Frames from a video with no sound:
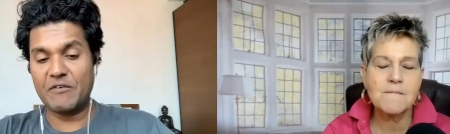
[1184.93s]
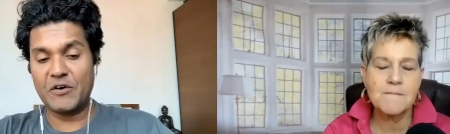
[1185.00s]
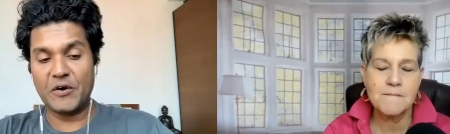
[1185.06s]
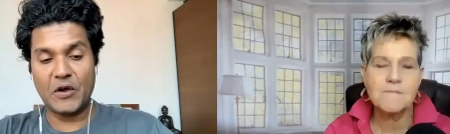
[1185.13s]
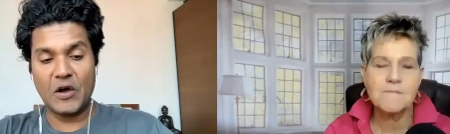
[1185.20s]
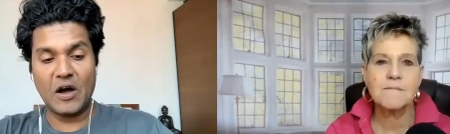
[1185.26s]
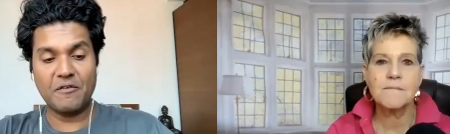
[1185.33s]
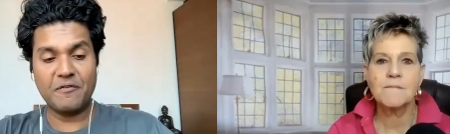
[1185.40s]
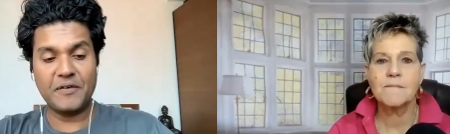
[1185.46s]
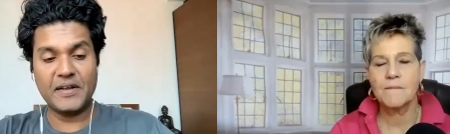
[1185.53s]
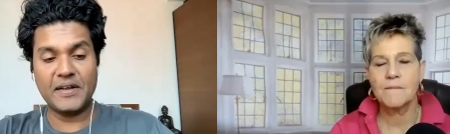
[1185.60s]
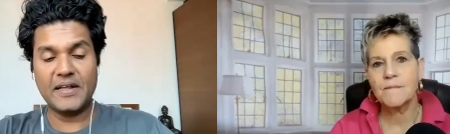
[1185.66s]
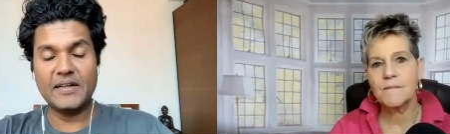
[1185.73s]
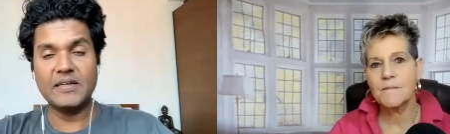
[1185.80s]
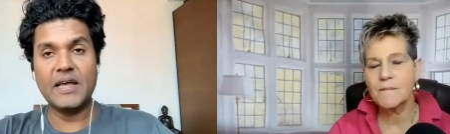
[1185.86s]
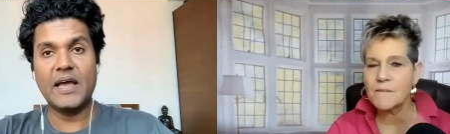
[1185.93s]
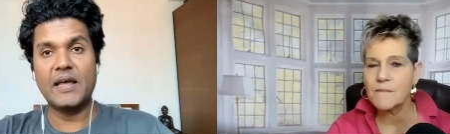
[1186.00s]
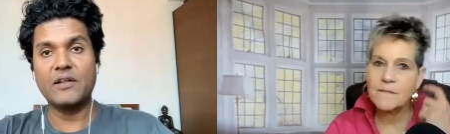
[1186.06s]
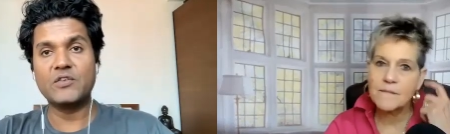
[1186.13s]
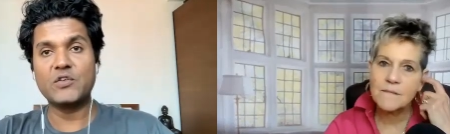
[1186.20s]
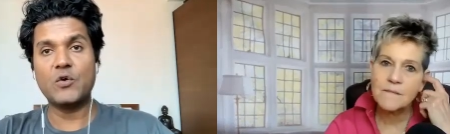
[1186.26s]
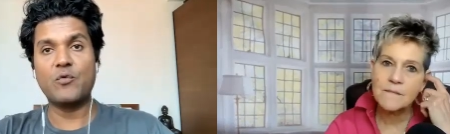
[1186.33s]
Speaker 1: very often. And,
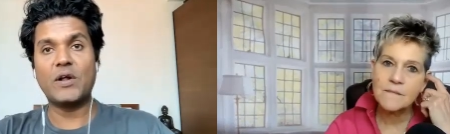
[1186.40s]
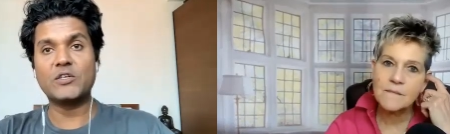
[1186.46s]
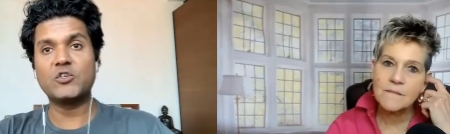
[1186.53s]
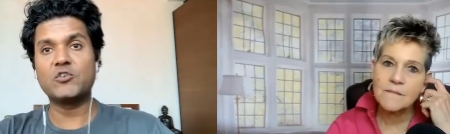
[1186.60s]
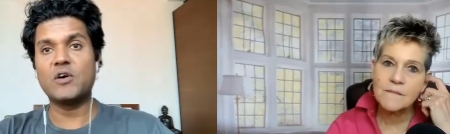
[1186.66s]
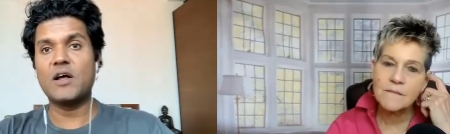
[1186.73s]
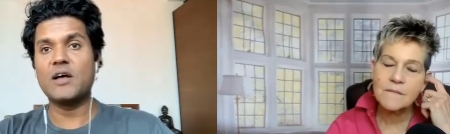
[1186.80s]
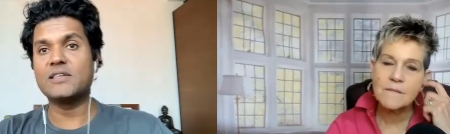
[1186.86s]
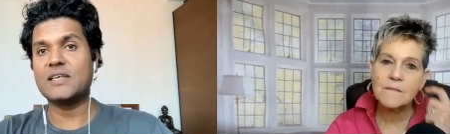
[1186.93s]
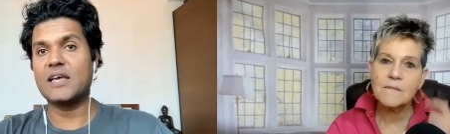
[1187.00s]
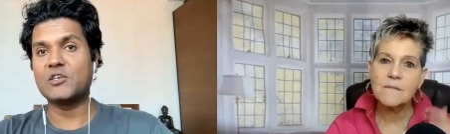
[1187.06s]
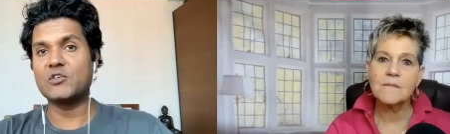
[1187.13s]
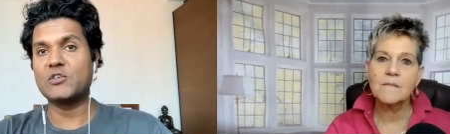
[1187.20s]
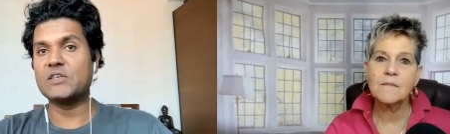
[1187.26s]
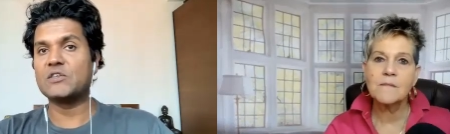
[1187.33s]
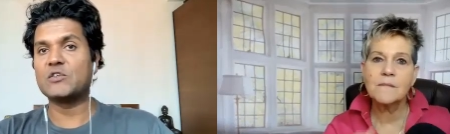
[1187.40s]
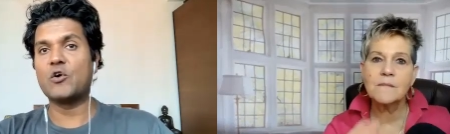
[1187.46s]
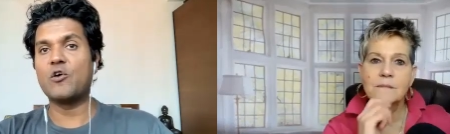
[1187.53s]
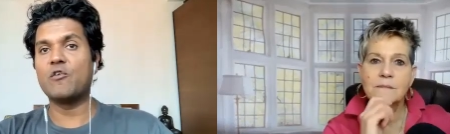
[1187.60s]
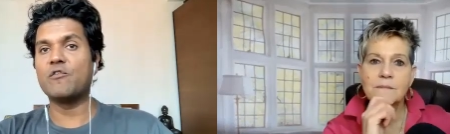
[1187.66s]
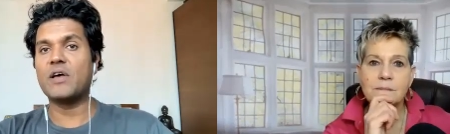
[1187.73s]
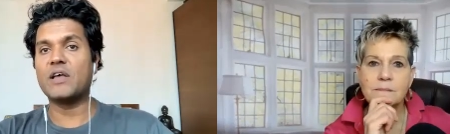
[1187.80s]
and so restaurants actually
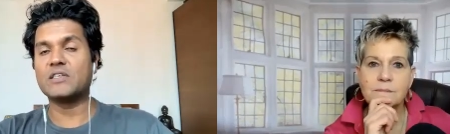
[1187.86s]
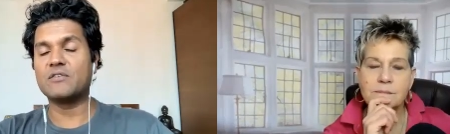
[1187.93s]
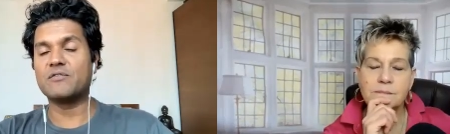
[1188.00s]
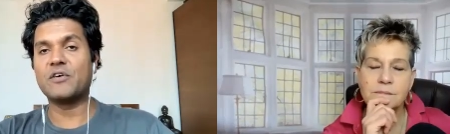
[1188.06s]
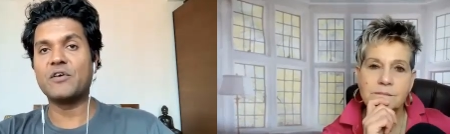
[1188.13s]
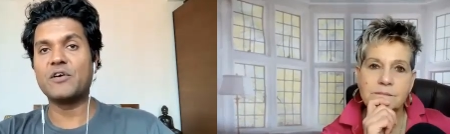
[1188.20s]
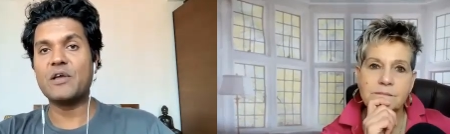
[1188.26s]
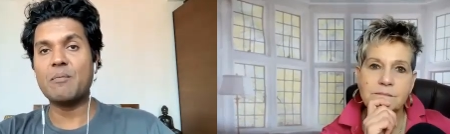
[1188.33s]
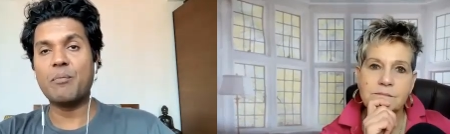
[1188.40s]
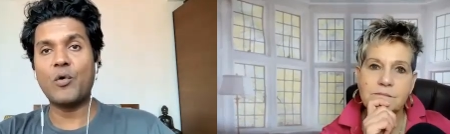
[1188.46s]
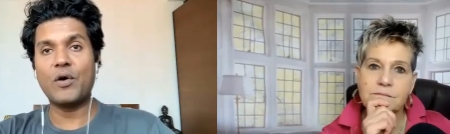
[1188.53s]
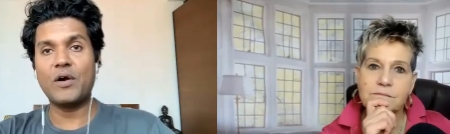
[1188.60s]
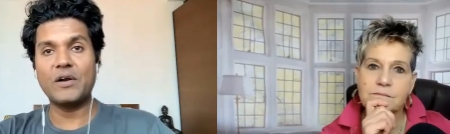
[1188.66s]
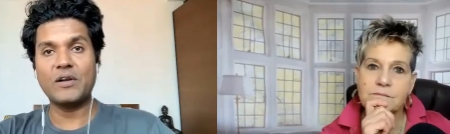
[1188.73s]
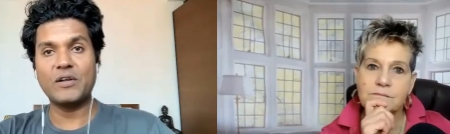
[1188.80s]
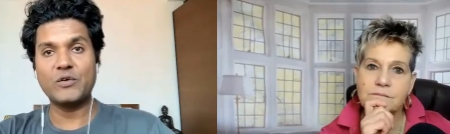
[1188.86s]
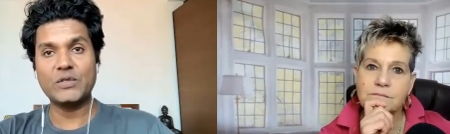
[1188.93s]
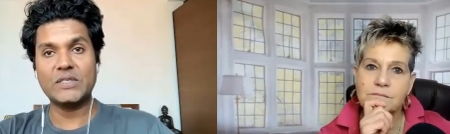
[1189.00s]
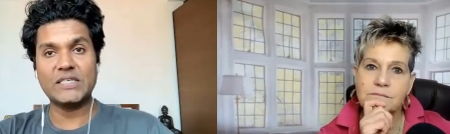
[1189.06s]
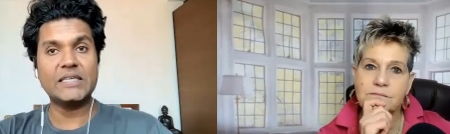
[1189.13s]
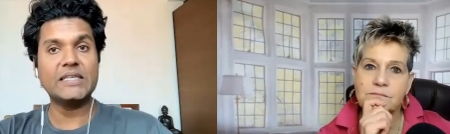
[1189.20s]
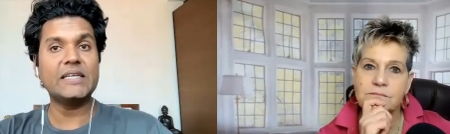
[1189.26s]
serve as a very important
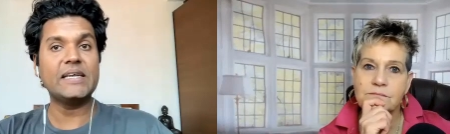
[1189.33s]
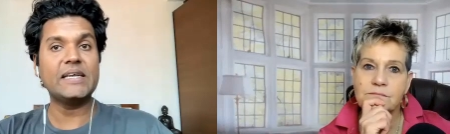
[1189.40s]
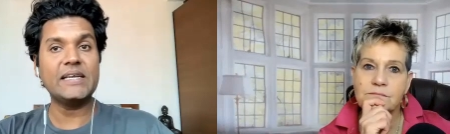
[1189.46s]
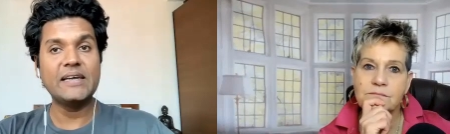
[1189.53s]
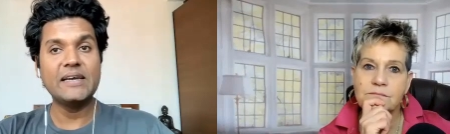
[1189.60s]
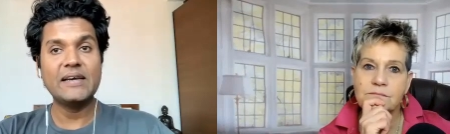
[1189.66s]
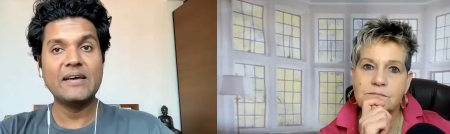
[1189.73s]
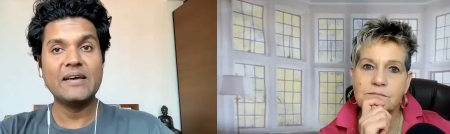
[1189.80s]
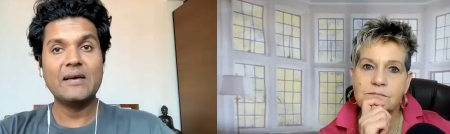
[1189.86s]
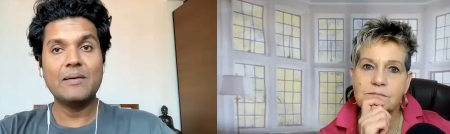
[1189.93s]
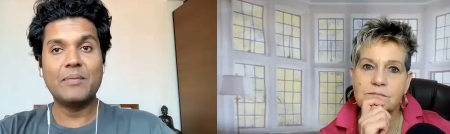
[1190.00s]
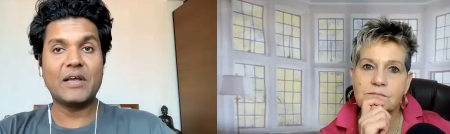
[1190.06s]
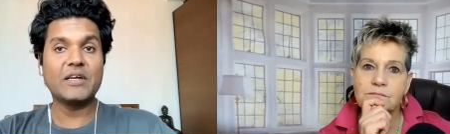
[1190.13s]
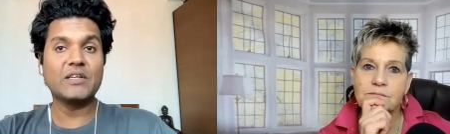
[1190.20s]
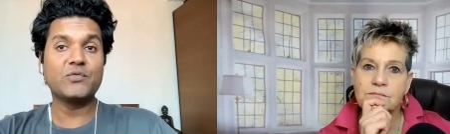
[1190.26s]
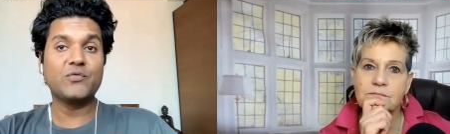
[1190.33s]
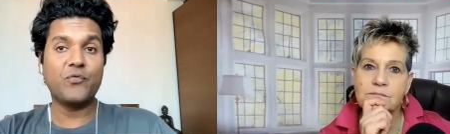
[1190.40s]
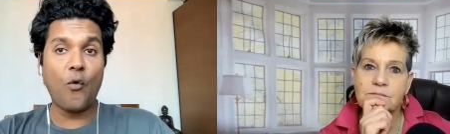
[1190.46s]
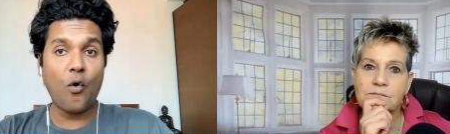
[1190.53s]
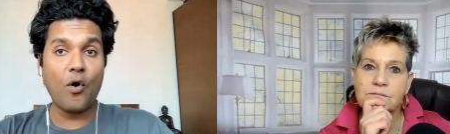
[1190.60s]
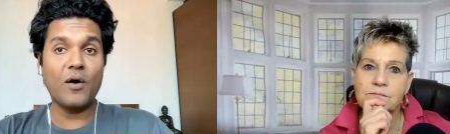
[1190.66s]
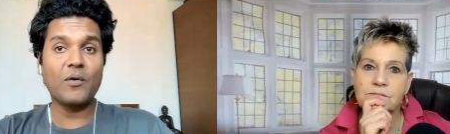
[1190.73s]
utility because
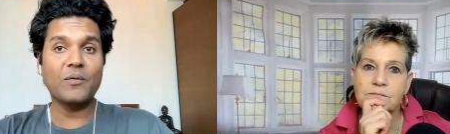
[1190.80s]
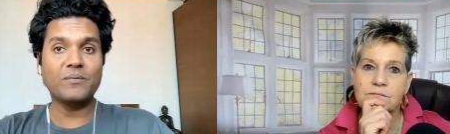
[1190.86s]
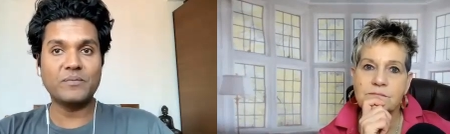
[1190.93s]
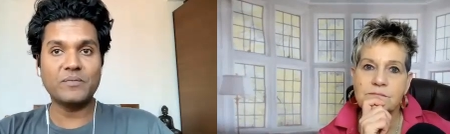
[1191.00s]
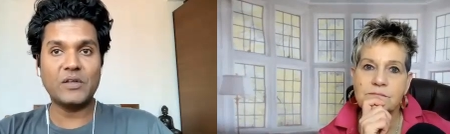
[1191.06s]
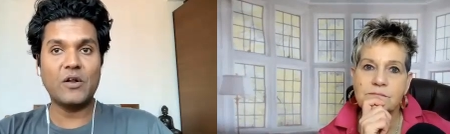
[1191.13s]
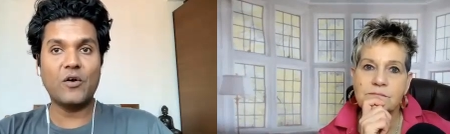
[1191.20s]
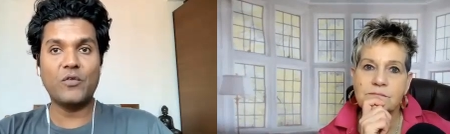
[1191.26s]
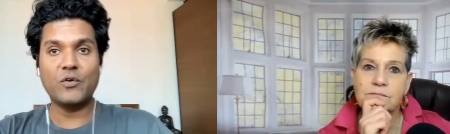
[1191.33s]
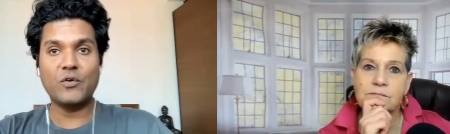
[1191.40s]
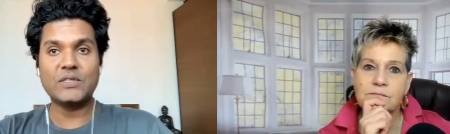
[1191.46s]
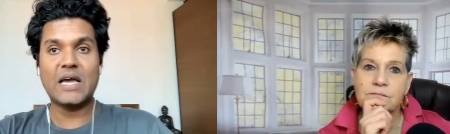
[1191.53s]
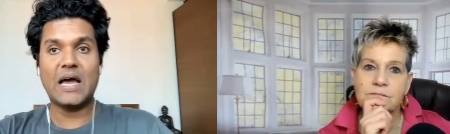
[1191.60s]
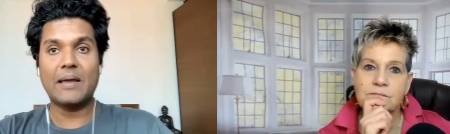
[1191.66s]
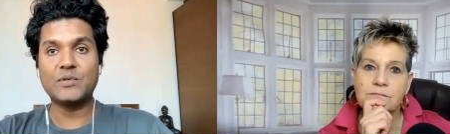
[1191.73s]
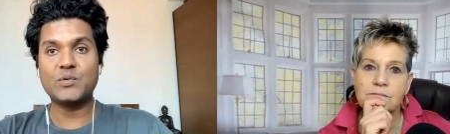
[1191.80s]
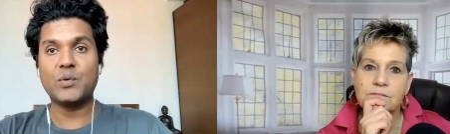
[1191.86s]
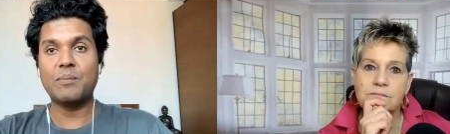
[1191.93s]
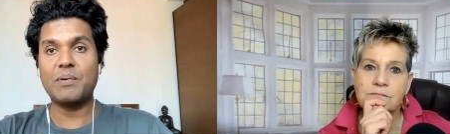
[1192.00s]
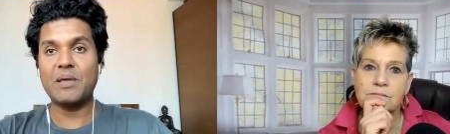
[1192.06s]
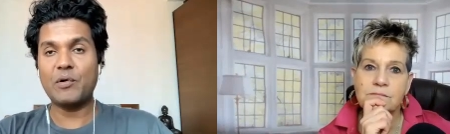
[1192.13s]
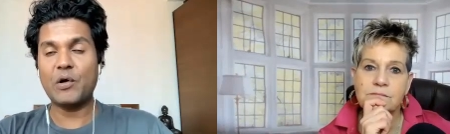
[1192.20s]
for you know those times
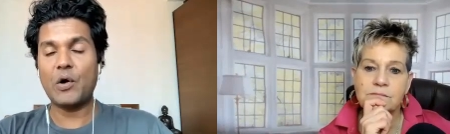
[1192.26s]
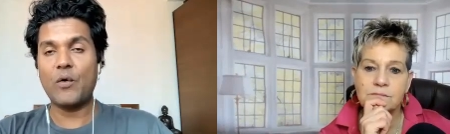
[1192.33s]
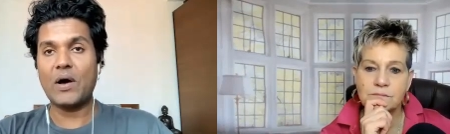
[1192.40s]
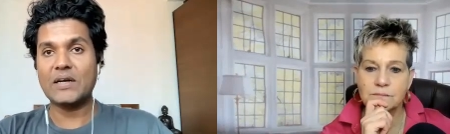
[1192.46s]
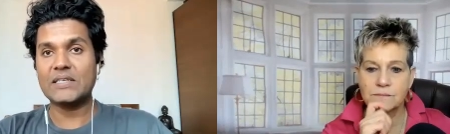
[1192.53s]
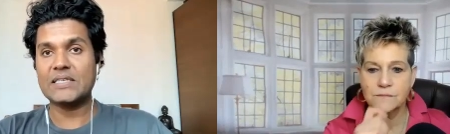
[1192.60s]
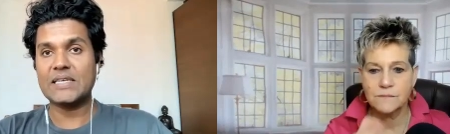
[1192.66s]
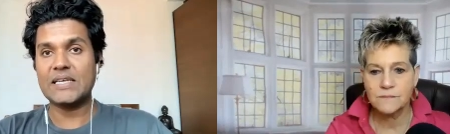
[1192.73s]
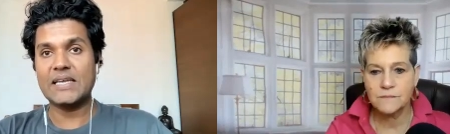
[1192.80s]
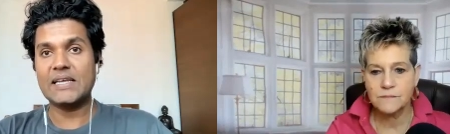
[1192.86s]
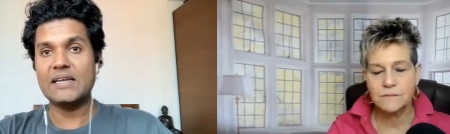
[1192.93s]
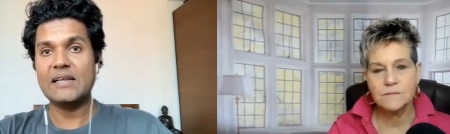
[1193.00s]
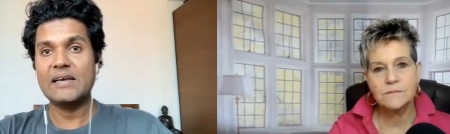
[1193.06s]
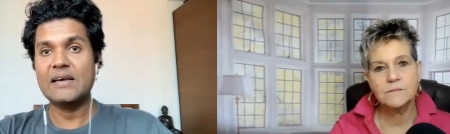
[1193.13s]
when people go out to eat